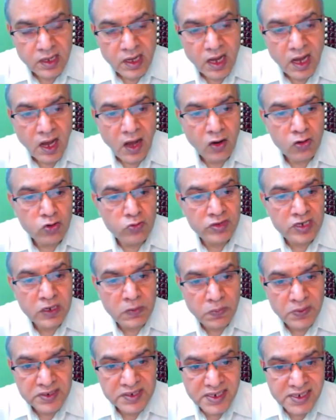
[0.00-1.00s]
How do we
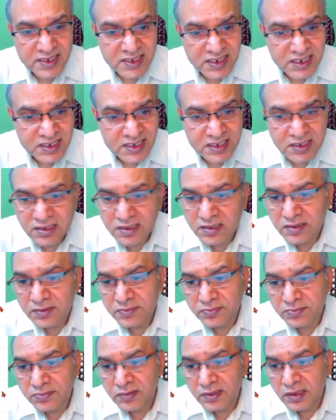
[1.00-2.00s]
represent it?
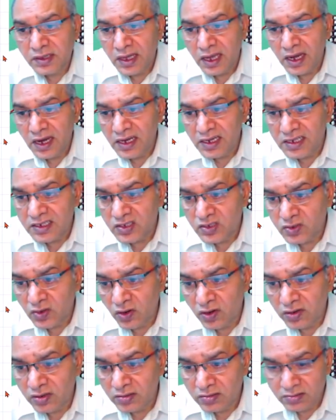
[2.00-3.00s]
It is
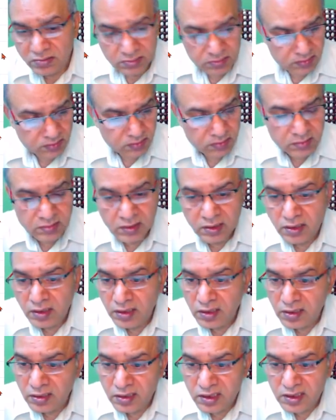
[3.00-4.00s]
shown
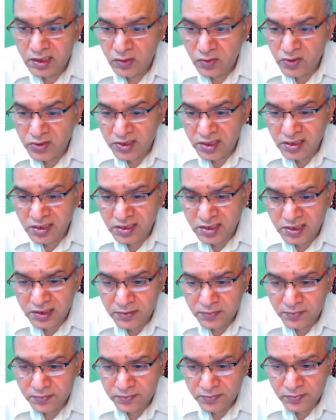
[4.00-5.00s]
in these equations.
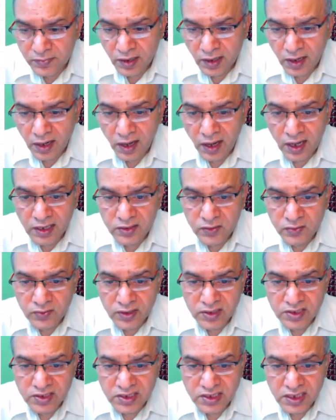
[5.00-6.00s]
As you
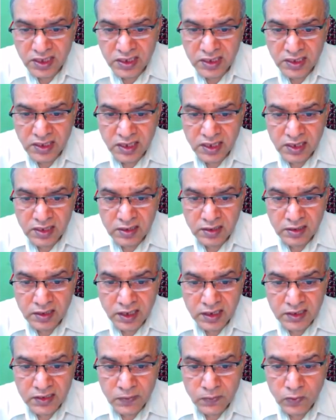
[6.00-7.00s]
can see
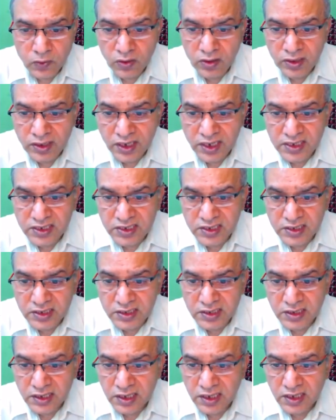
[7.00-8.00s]
that the voltage
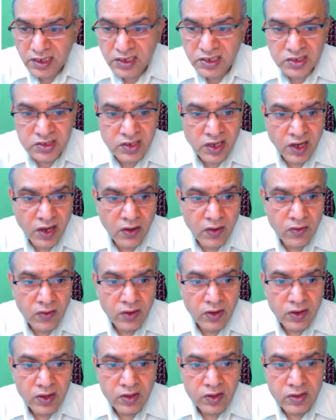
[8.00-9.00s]
is now
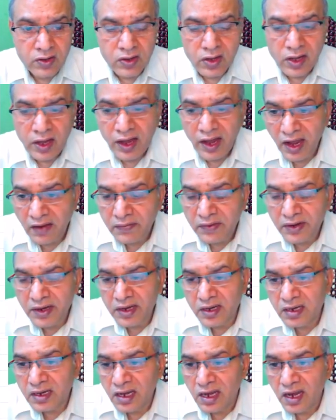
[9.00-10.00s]

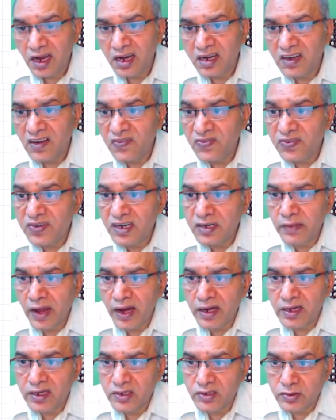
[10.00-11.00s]
having a different
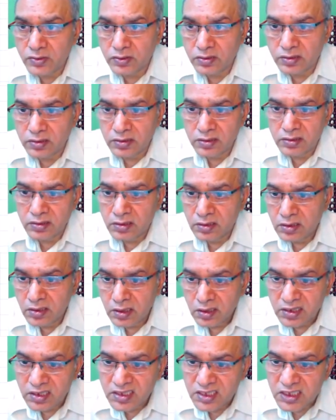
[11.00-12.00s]
magnitude.
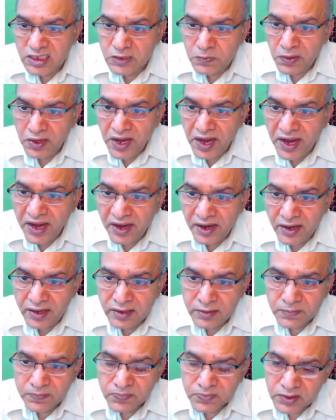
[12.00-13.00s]
This is
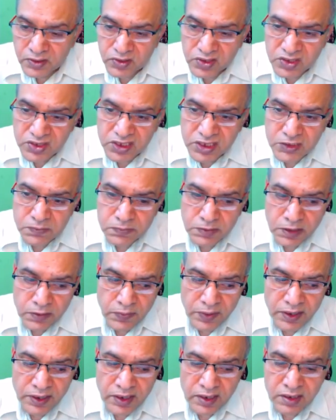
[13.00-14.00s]
BAN, this is
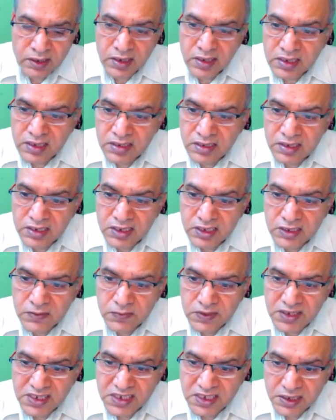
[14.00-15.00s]
BBN, this is
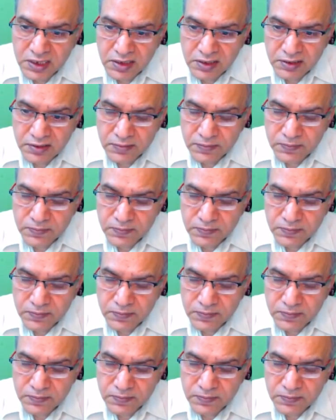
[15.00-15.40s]
VCN.